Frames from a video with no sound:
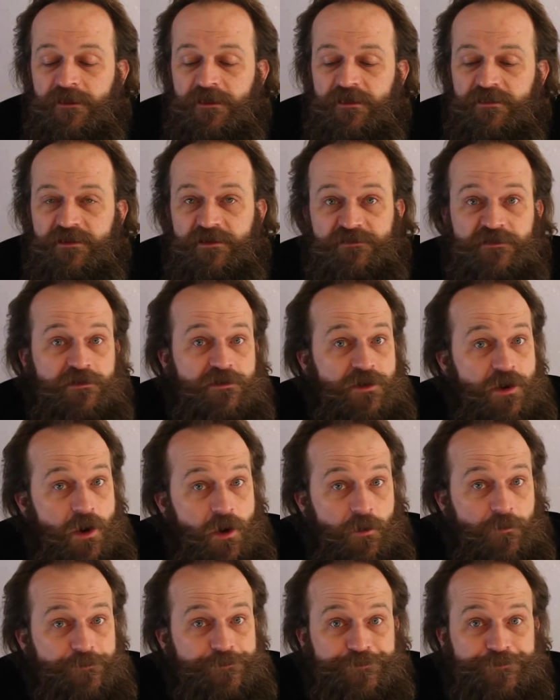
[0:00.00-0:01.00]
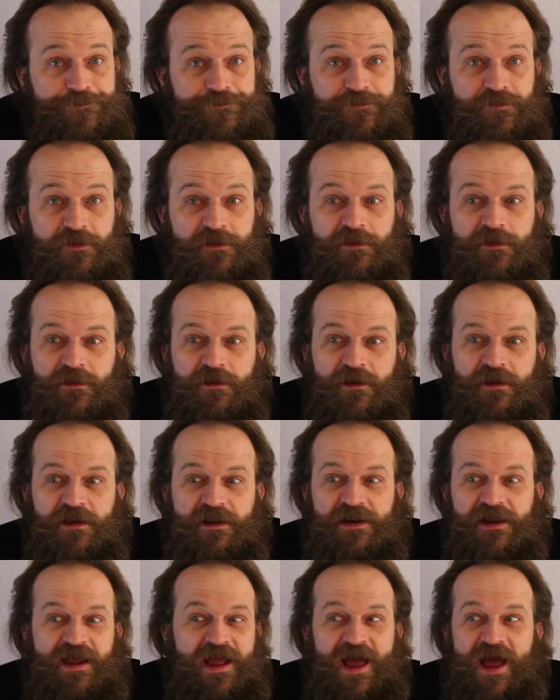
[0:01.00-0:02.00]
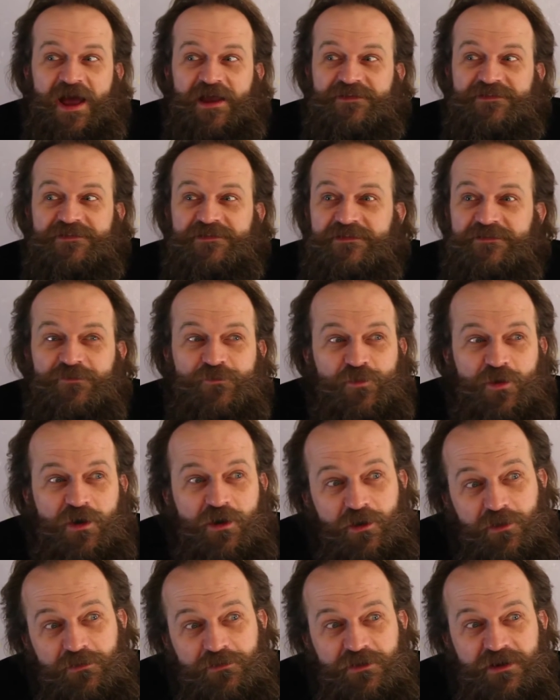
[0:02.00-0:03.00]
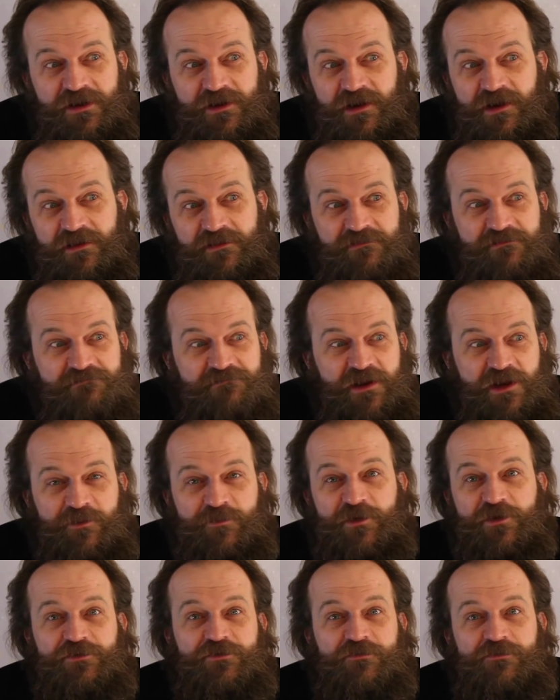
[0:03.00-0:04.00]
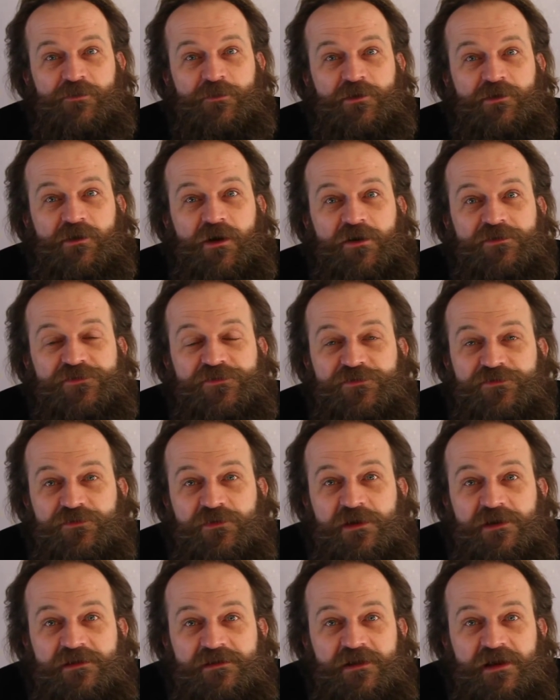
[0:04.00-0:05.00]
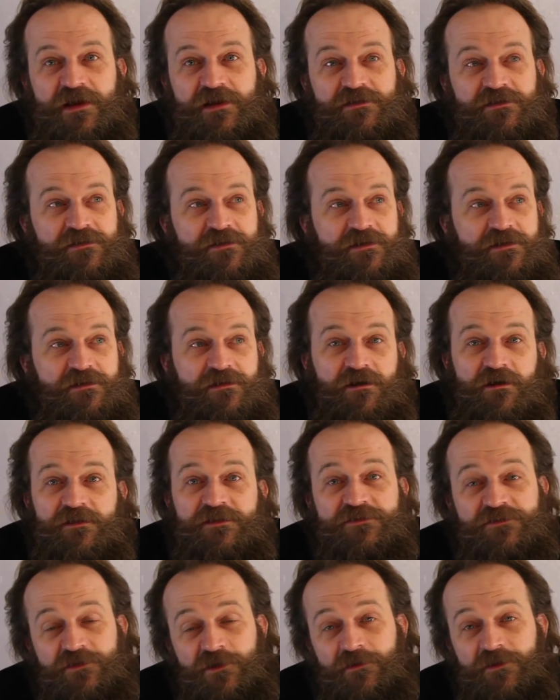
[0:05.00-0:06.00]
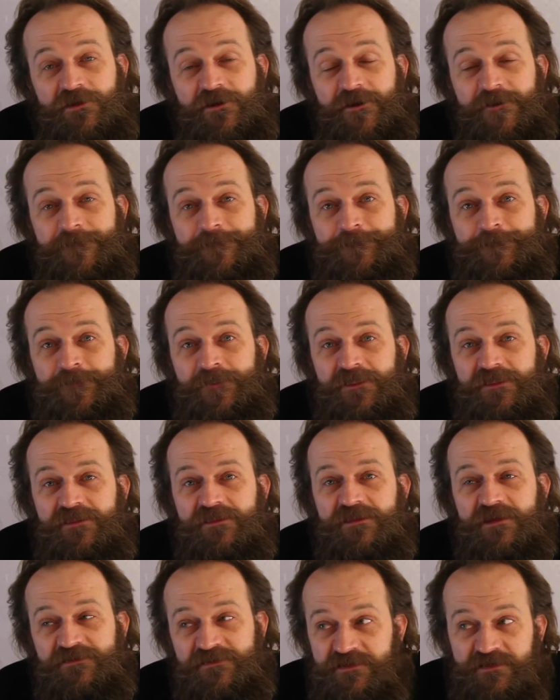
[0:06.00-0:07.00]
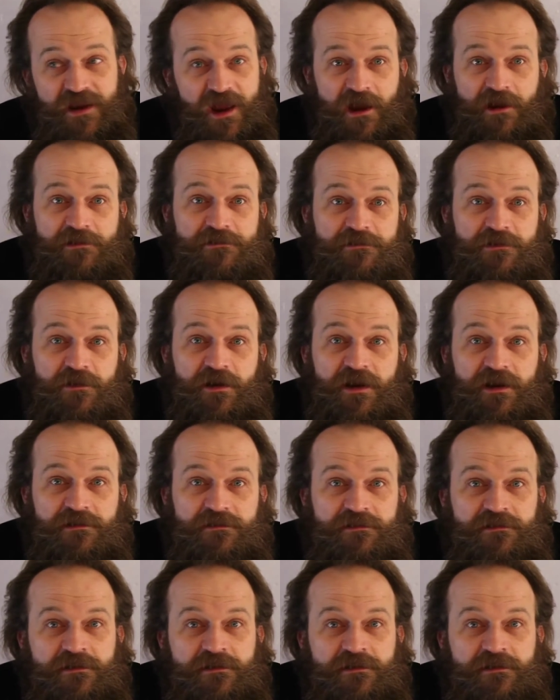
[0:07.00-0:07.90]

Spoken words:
They said no. And I asked, well, can I take a picture from across the street at all that's going on? They said, yeah, go ahead.